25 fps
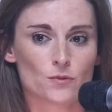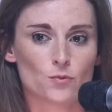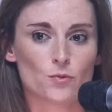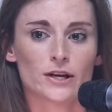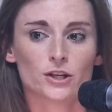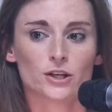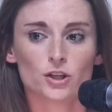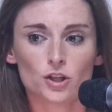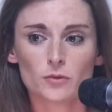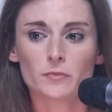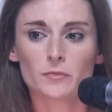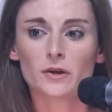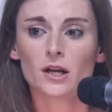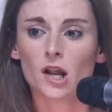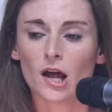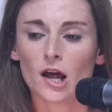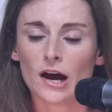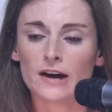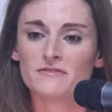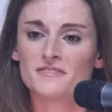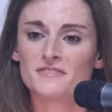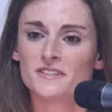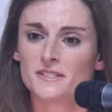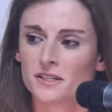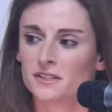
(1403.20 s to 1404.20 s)
Where human
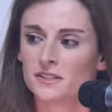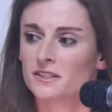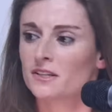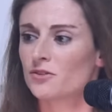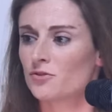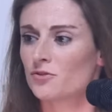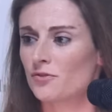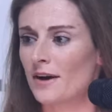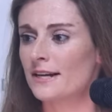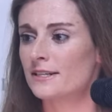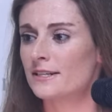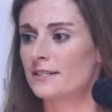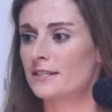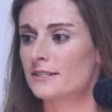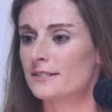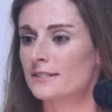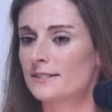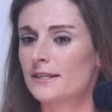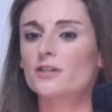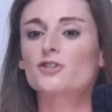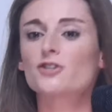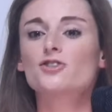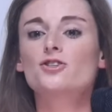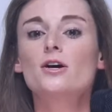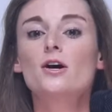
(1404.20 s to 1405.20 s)
life is under threat in
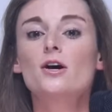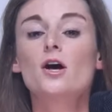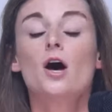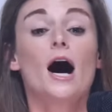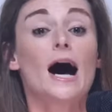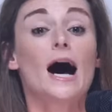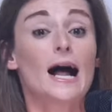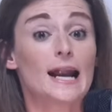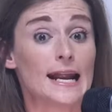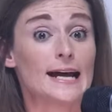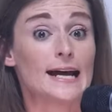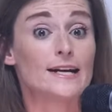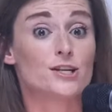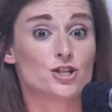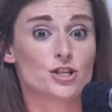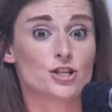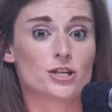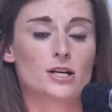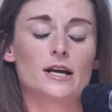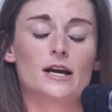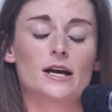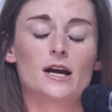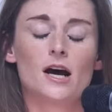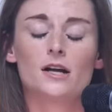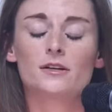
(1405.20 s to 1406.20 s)
such,
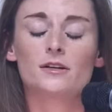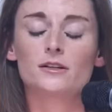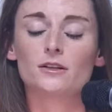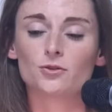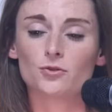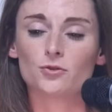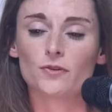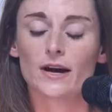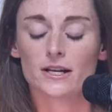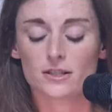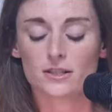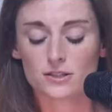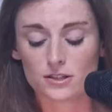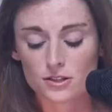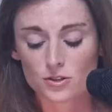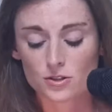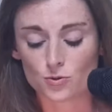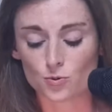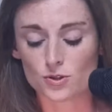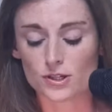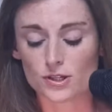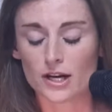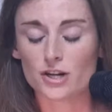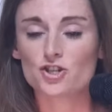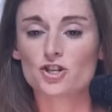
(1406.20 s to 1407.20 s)
allegedly under threat
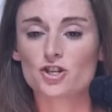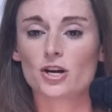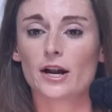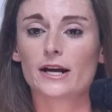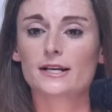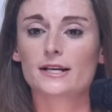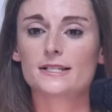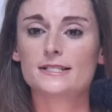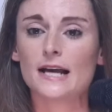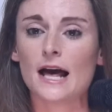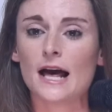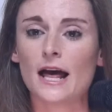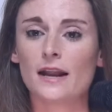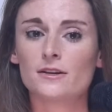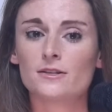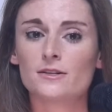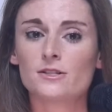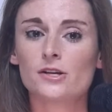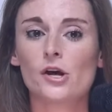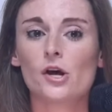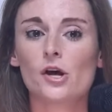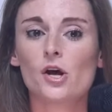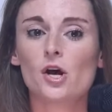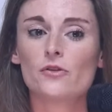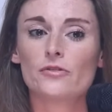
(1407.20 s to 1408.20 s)
to such an extent,